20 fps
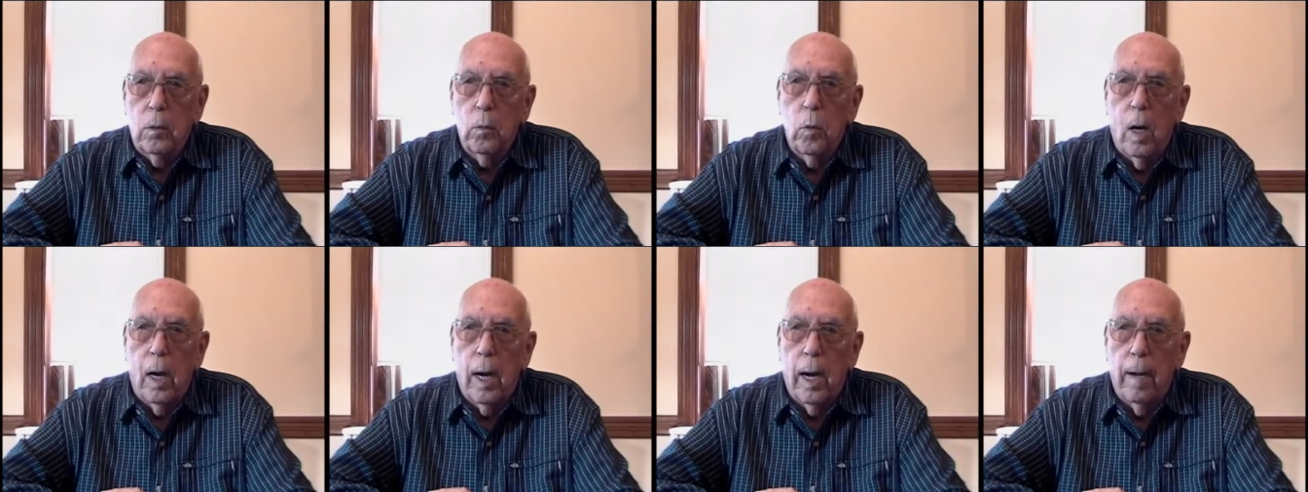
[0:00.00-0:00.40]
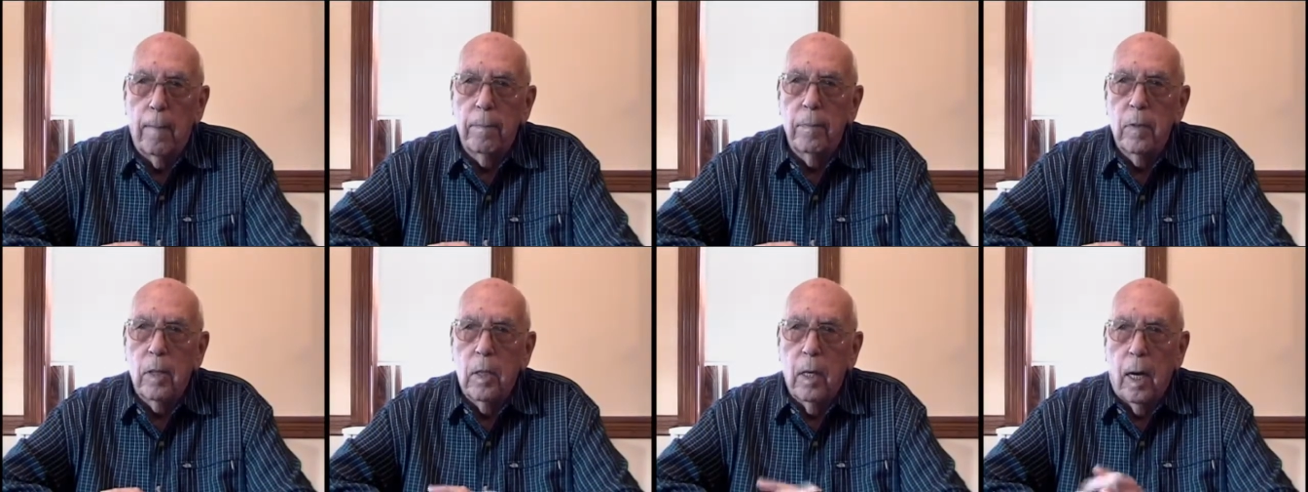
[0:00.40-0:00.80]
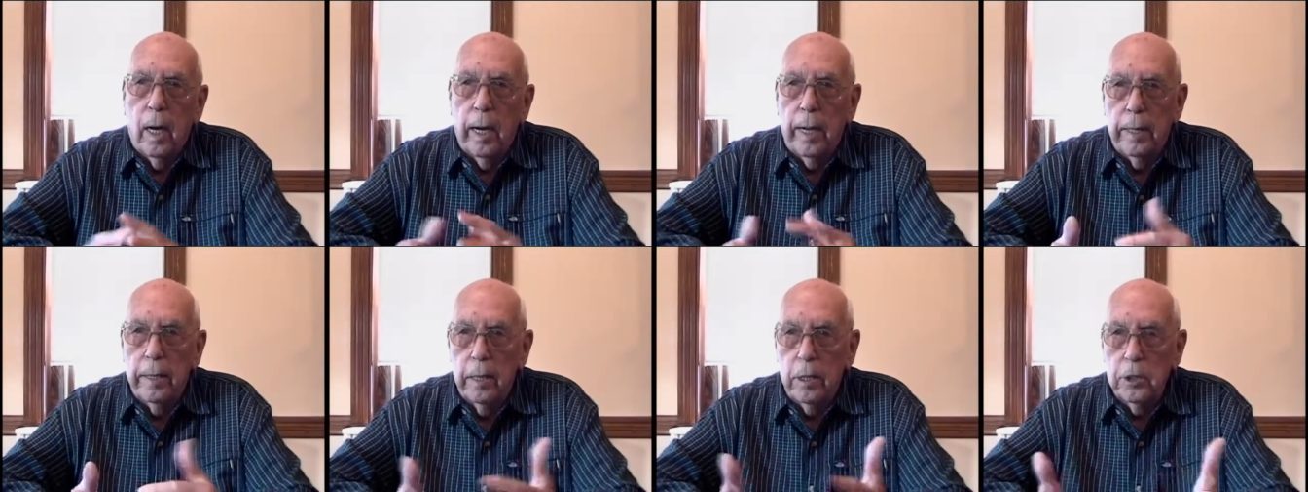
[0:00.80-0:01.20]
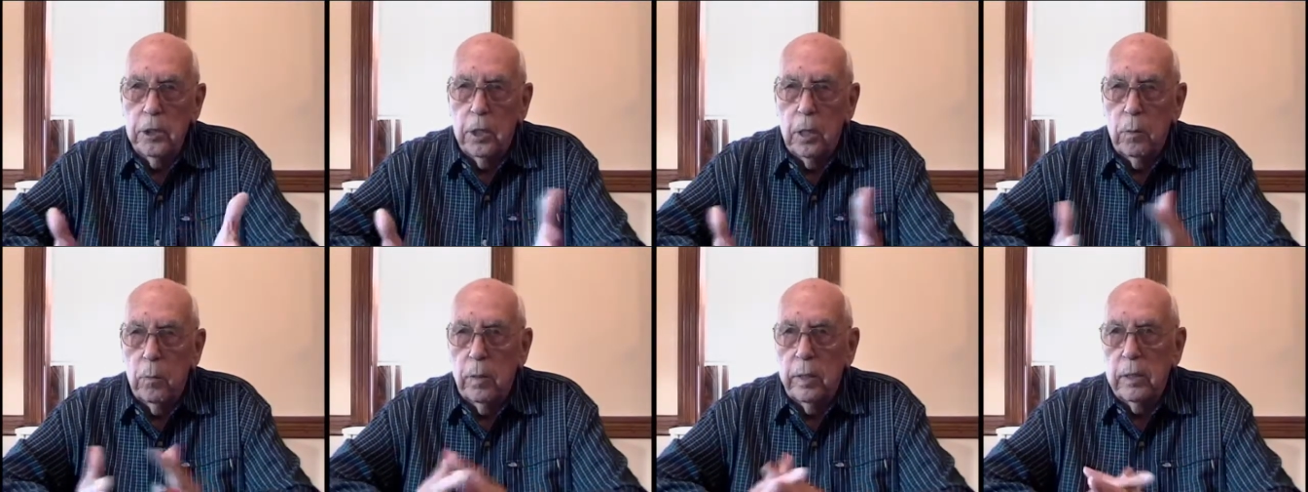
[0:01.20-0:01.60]
Guam. I
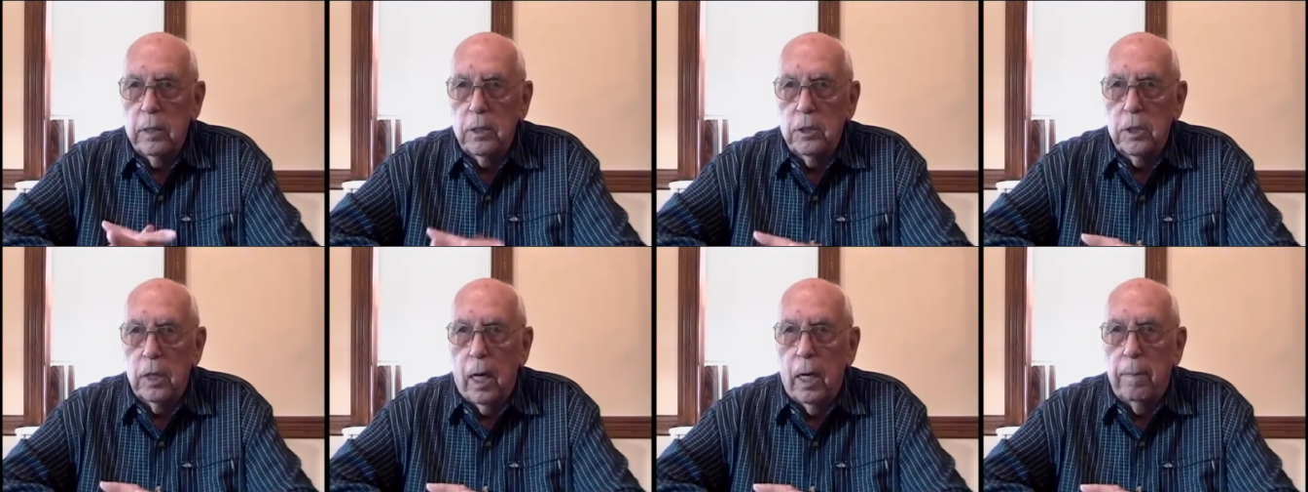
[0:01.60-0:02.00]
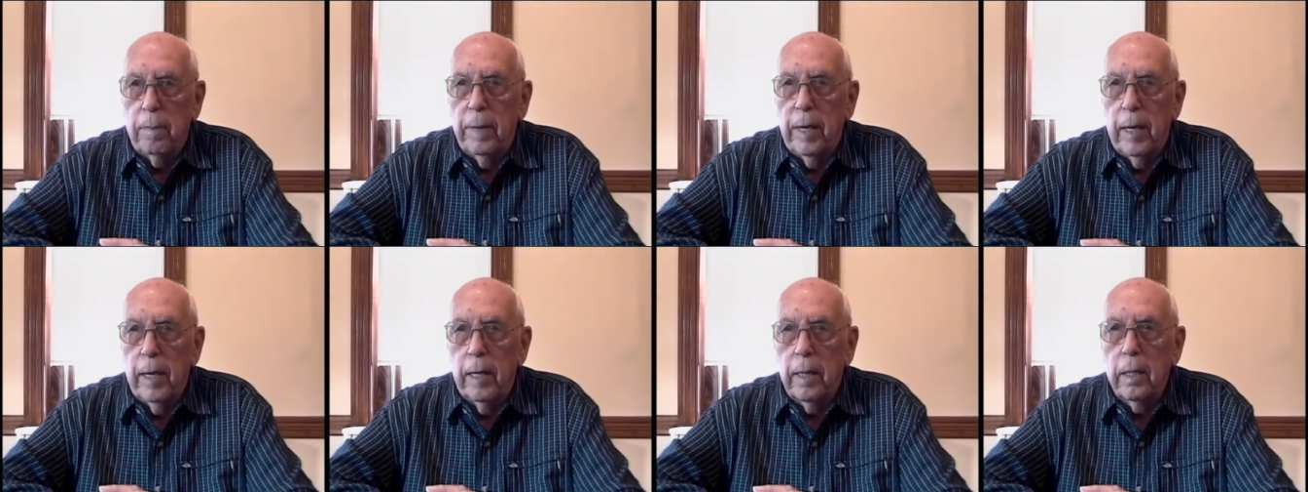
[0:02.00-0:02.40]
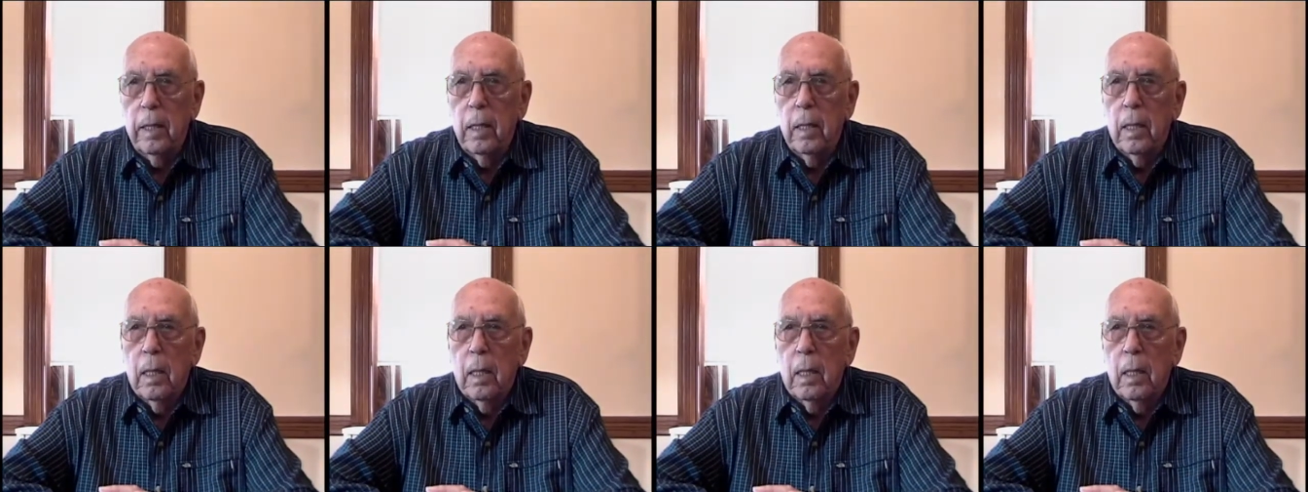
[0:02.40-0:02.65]
initially went to Saipan.